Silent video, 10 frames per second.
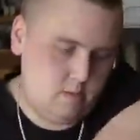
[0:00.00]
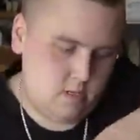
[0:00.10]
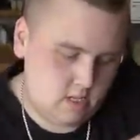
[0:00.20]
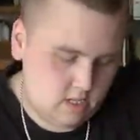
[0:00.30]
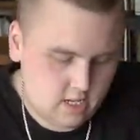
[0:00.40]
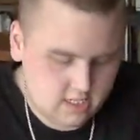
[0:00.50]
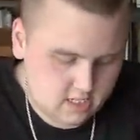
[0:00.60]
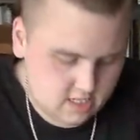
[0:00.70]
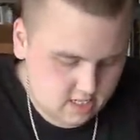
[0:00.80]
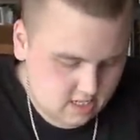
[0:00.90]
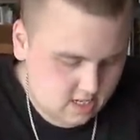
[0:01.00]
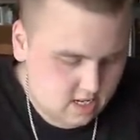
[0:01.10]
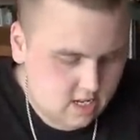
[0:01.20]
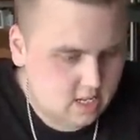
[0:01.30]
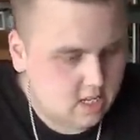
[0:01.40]
some sunglasses.
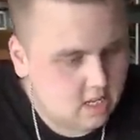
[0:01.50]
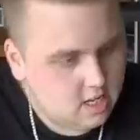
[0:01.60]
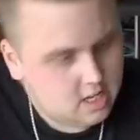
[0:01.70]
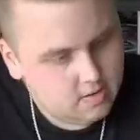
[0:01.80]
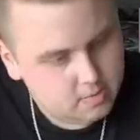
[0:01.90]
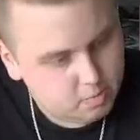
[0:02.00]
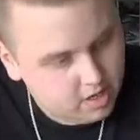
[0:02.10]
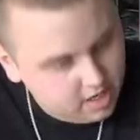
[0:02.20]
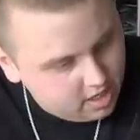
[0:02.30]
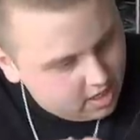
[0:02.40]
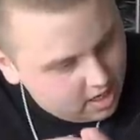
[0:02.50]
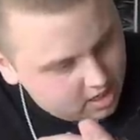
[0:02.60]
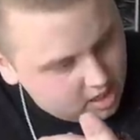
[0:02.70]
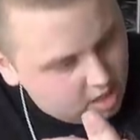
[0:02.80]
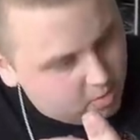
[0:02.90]
yeah, what brand are
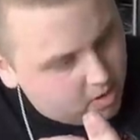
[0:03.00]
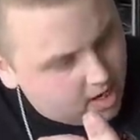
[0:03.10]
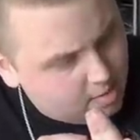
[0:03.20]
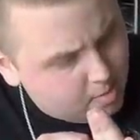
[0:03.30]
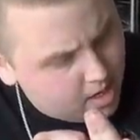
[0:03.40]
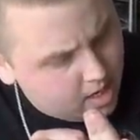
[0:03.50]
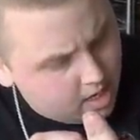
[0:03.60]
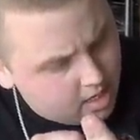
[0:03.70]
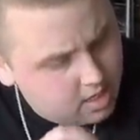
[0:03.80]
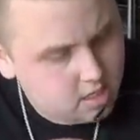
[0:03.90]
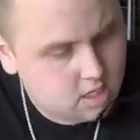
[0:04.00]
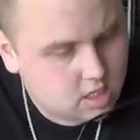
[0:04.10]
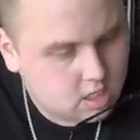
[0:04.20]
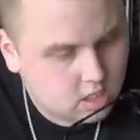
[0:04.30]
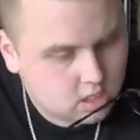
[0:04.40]
these? Any
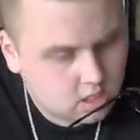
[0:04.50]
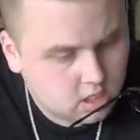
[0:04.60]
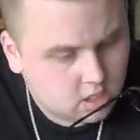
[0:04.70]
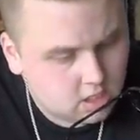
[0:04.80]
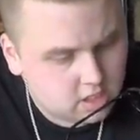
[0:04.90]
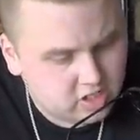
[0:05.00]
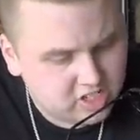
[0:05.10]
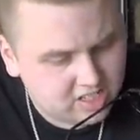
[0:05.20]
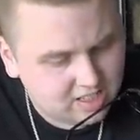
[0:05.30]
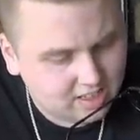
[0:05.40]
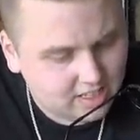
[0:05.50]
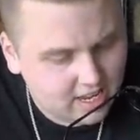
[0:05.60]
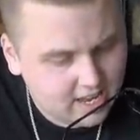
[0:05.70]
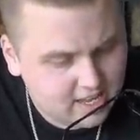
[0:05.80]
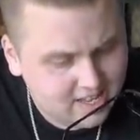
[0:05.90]
Ray-Bans? They're
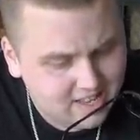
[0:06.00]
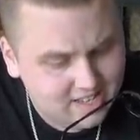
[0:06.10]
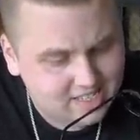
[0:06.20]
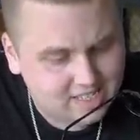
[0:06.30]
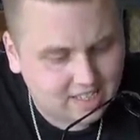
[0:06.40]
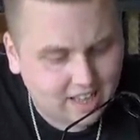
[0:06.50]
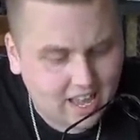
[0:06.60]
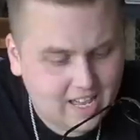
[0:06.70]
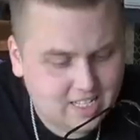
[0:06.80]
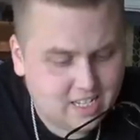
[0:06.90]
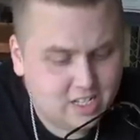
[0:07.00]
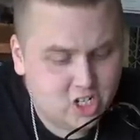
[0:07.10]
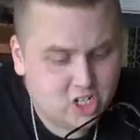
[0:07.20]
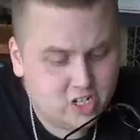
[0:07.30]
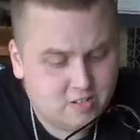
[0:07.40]
Slate
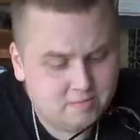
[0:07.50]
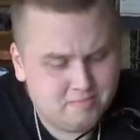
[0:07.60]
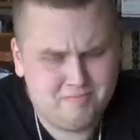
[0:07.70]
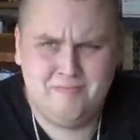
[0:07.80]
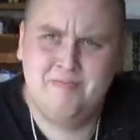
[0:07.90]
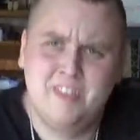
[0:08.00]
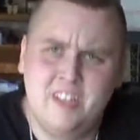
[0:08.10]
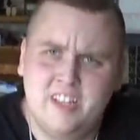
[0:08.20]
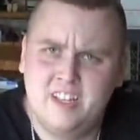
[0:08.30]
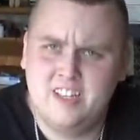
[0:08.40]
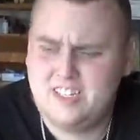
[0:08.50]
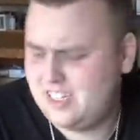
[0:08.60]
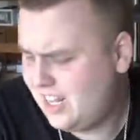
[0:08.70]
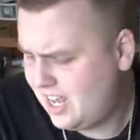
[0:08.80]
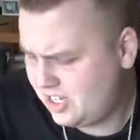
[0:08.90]
Slazenger. Mm.
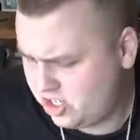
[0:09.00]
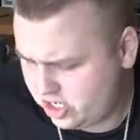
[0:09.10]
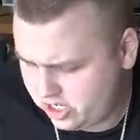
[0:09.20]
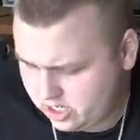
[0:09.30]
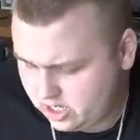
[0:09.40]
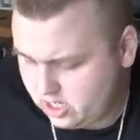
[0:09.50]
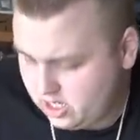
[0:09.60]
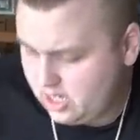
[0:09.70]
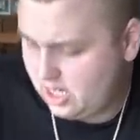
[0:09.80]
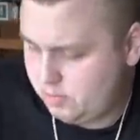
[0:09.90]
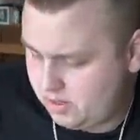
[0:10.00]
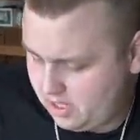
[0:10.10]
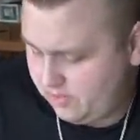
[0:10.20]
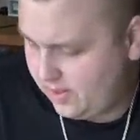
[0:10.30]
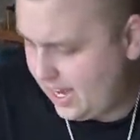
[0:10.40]
Slazenger. Mm. Need to put
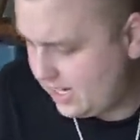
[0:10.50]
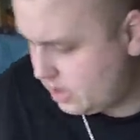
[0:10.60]
this flag